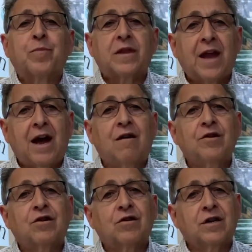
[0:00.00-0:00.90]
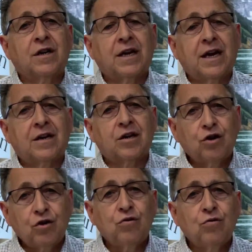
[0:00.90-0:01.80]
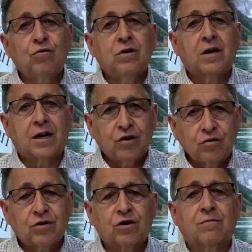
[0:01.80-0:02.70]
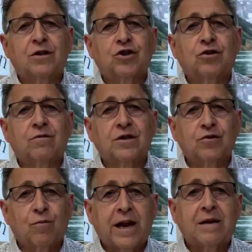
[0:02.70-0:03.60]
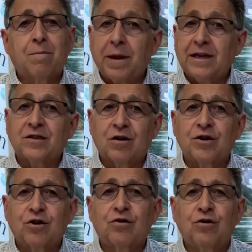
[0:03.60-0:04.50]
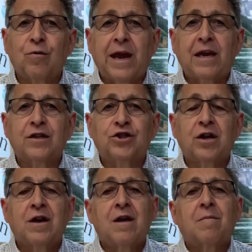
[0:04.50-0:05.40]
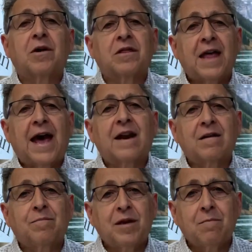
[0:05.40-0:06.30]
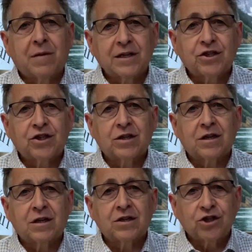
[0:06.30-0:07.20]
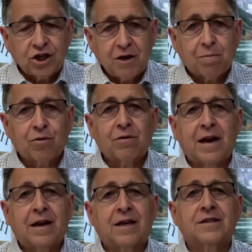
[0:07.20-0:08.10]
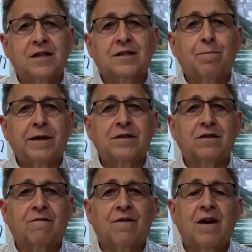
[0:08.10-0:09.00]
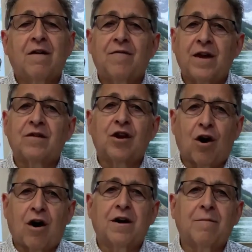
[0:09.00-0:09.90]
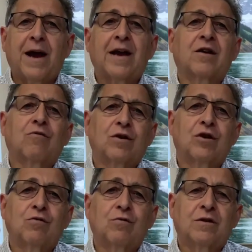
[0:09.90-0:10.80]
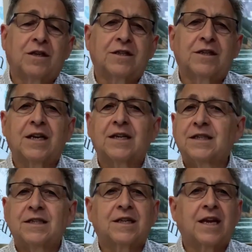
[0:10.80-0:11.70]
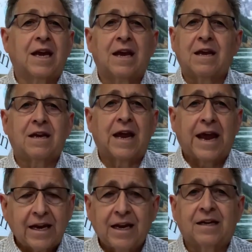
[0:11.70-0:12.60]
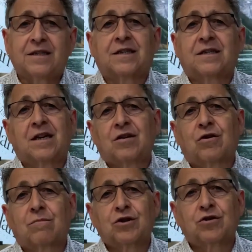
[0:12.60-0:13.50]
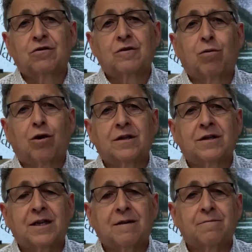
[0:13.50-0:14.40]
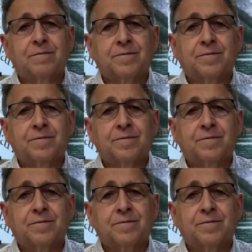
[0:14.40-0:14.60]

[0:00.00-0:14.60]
Now you're going to get a new term insurance rate based on your new age, but that'll be much cheaper and less expensive than the automatic renewal that's in any existing term insurance policy.